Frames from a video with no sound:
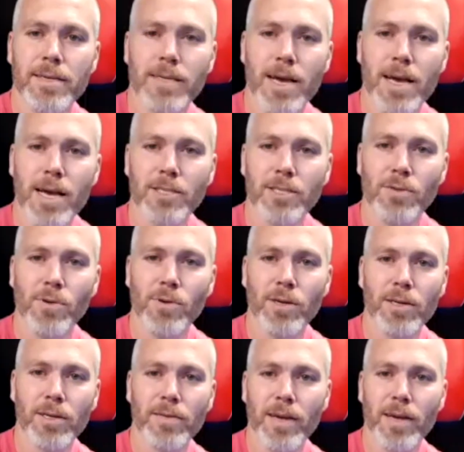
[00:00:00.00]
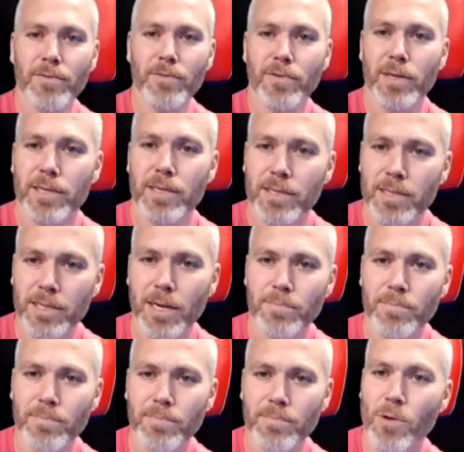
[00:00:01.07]
Still working, thankfully. So
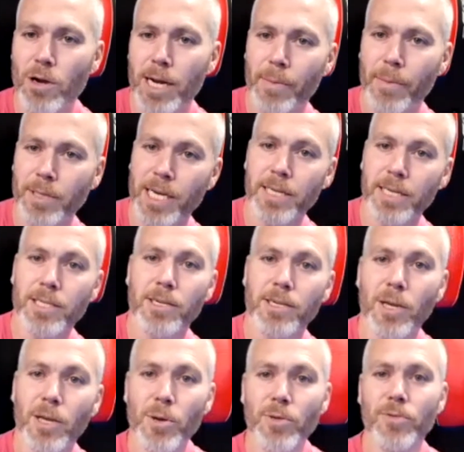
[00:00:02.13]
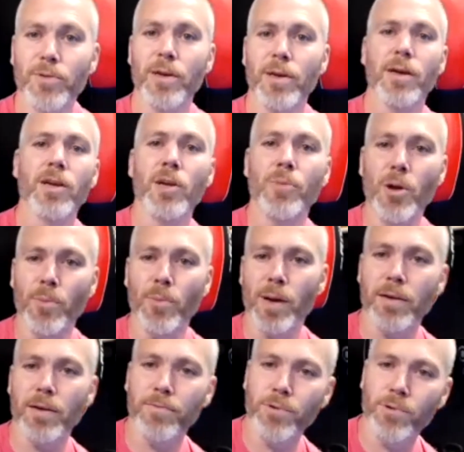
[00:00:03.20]
working Aberdeen, so commute back
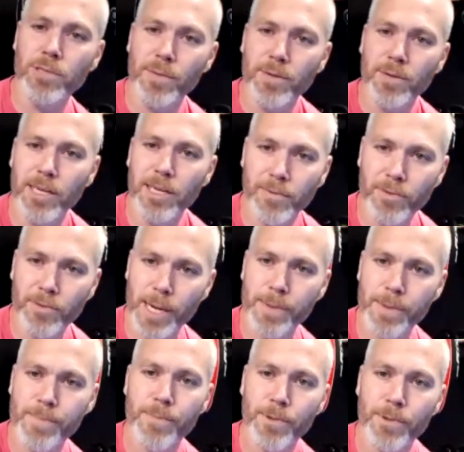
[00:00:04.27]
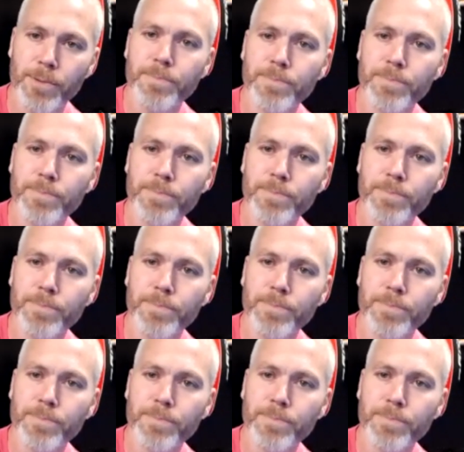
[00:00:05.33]
and forth to Aberdeen every day. So.